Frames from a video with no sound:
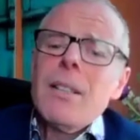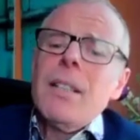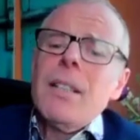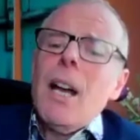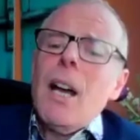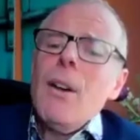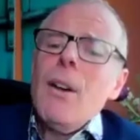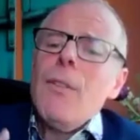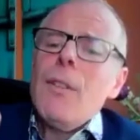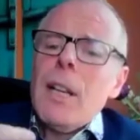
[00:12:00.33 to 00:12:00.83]

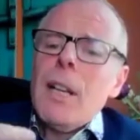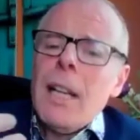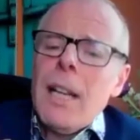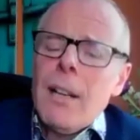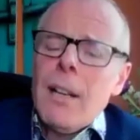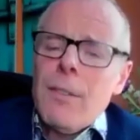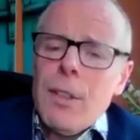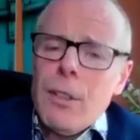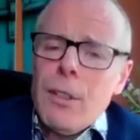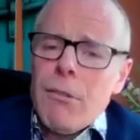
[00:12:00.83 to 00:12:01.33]
the
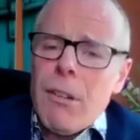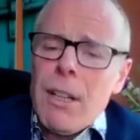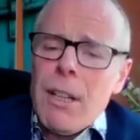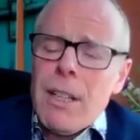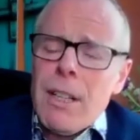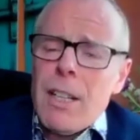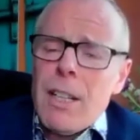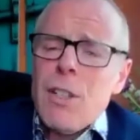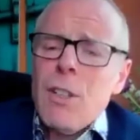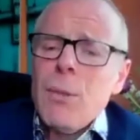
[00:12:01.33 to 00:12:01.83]
overlay of these
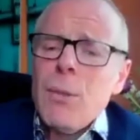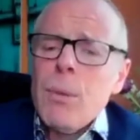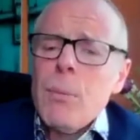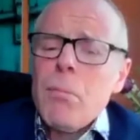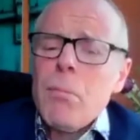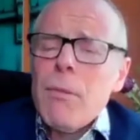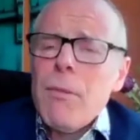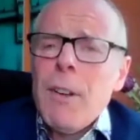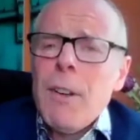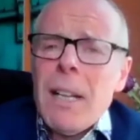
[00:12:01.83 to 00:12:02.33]
regulations will
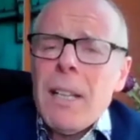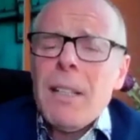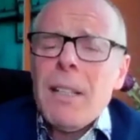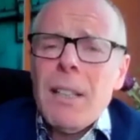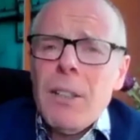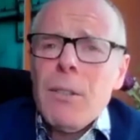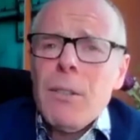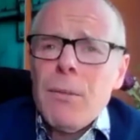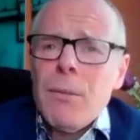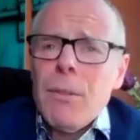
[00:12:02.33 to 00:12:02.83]
prevent
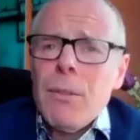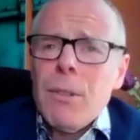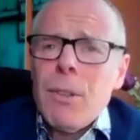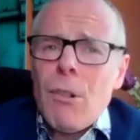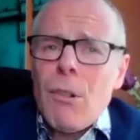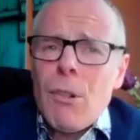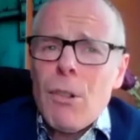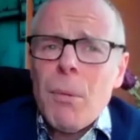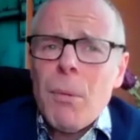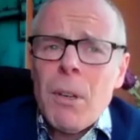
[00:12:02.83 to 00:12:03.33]
these
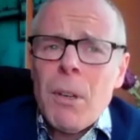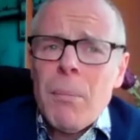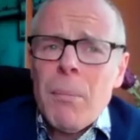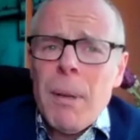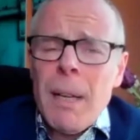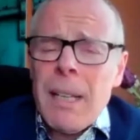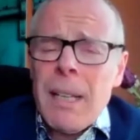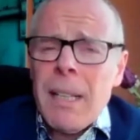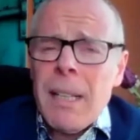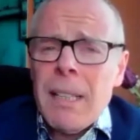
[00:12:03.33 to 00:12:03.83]

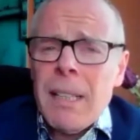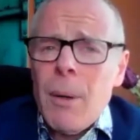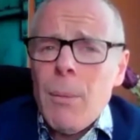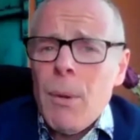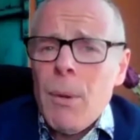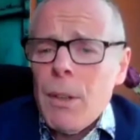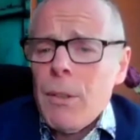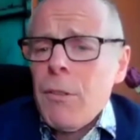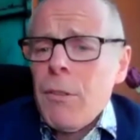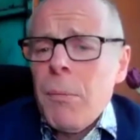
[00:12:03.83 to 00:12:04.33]
correspondent banking
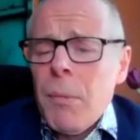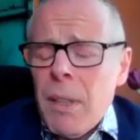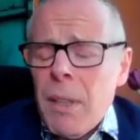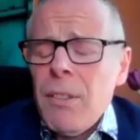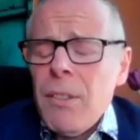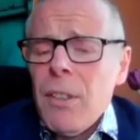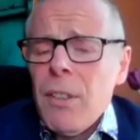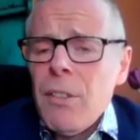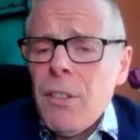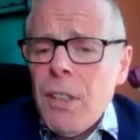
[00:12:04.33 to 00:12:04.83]
networks from
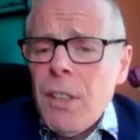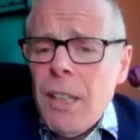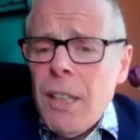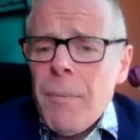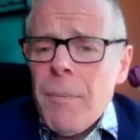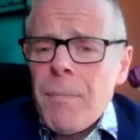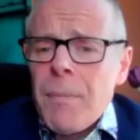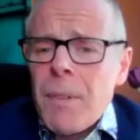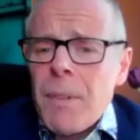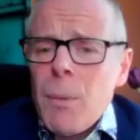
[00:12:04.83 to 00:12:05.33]

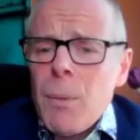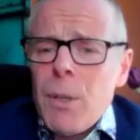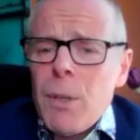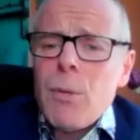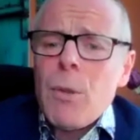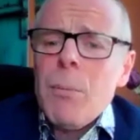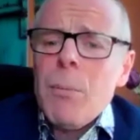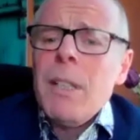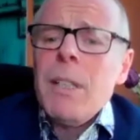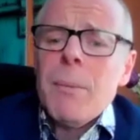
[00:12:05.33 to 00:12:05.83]
existing,
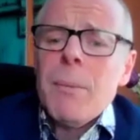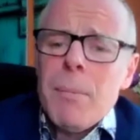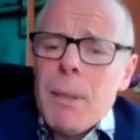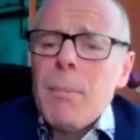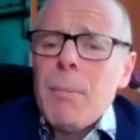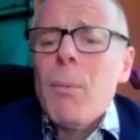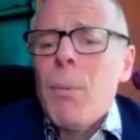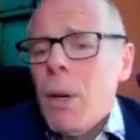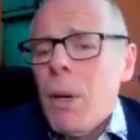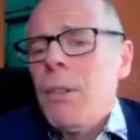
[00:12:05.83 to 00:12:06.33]
which will mean that
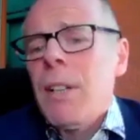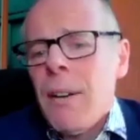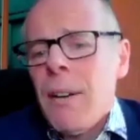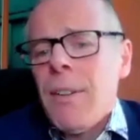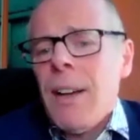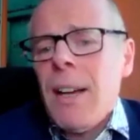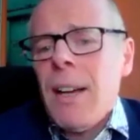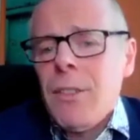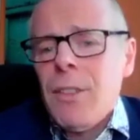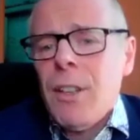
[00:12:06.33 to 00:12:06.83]
people won't
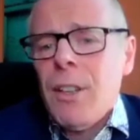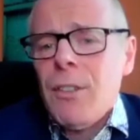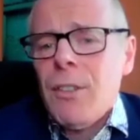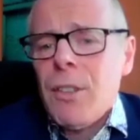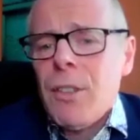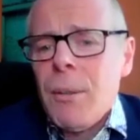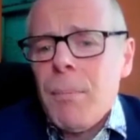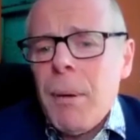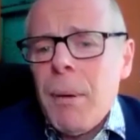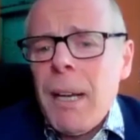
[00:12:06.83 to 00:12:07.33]
have access
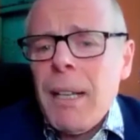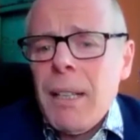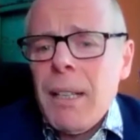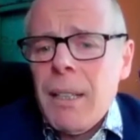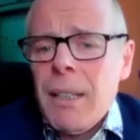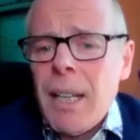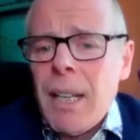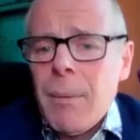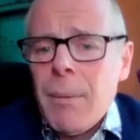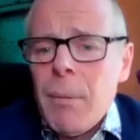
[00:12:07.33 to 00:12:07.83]
to the
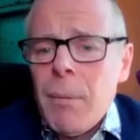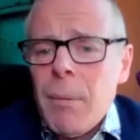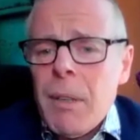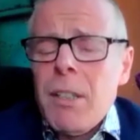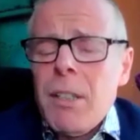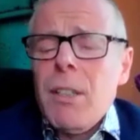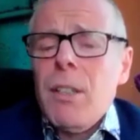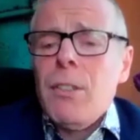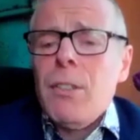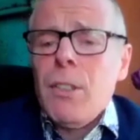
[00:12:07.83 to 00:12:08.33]
banking
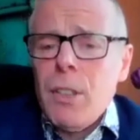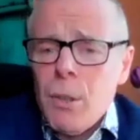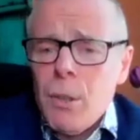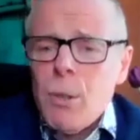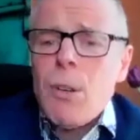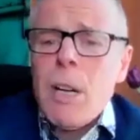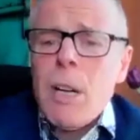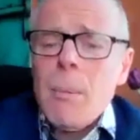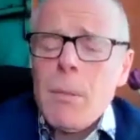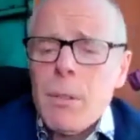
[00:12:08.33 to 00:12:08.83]
capabilities that
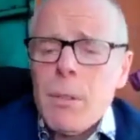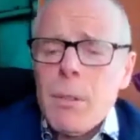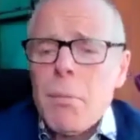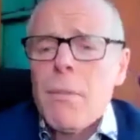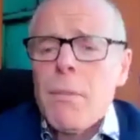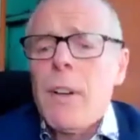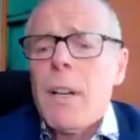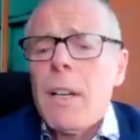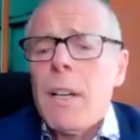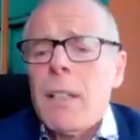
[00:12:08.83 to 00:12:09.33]
you're able to
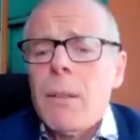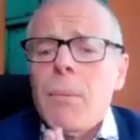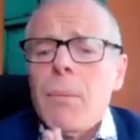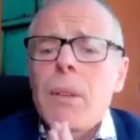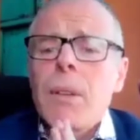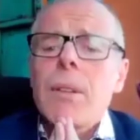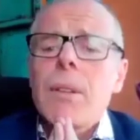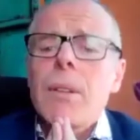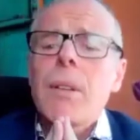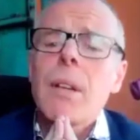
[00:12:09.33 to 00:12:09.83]
provide them
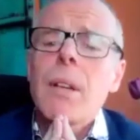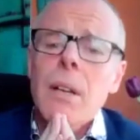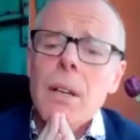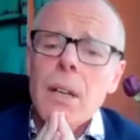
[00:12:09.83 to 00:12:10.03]
with.